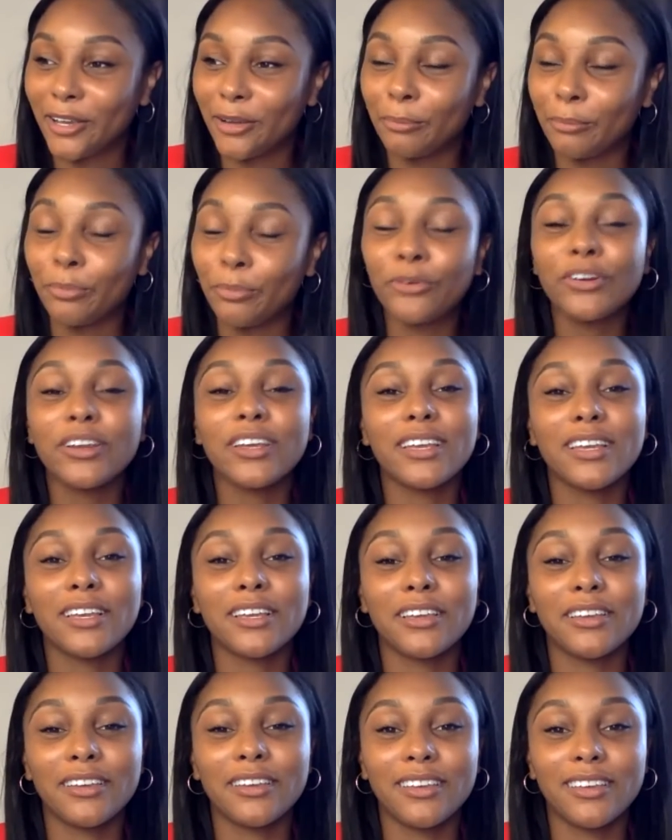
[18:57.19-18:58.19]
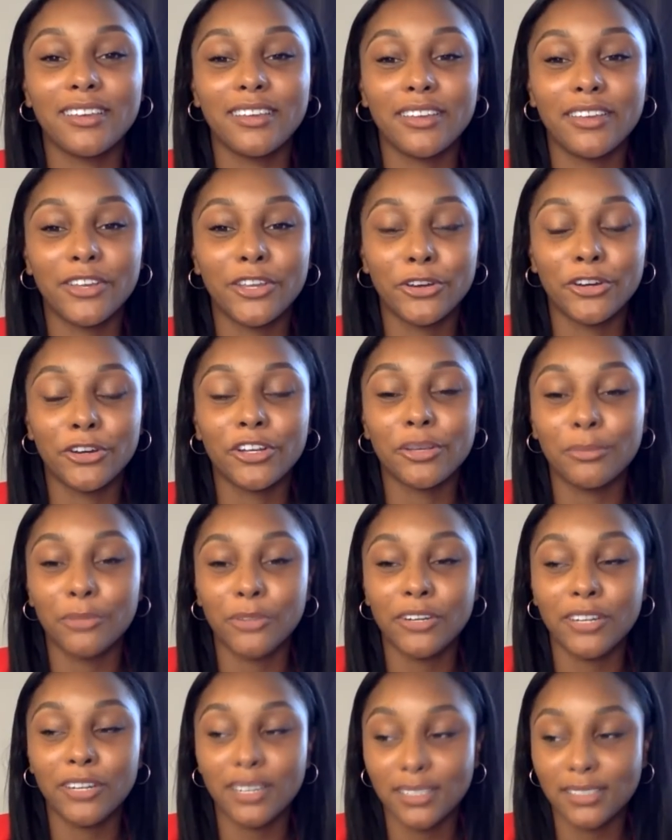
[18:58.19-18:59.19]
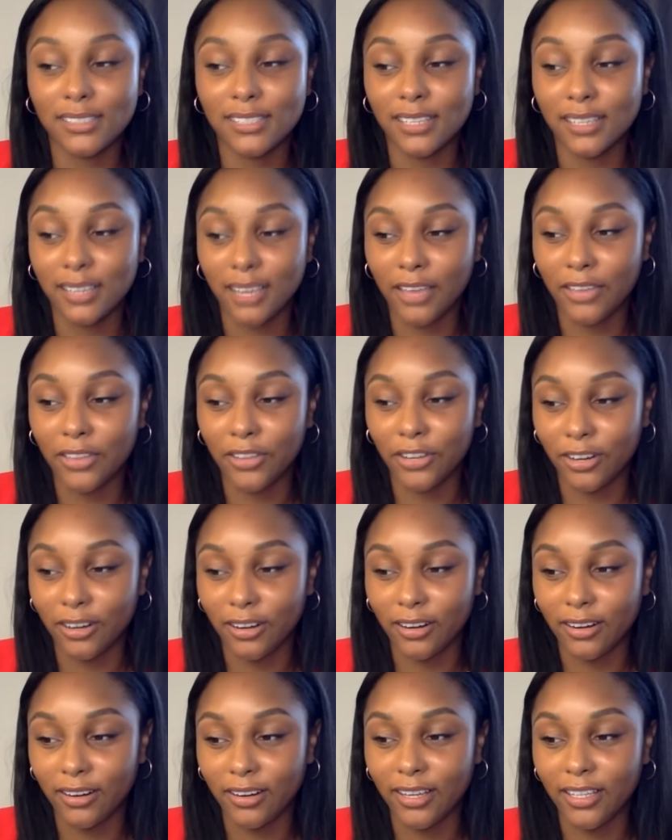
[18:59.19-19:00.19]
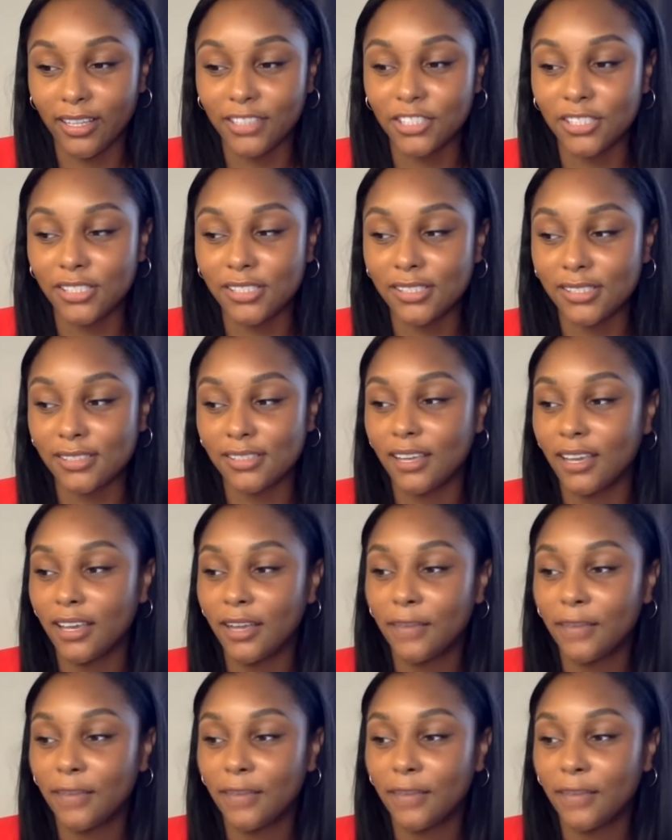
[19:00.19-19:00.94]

bring your community together and just,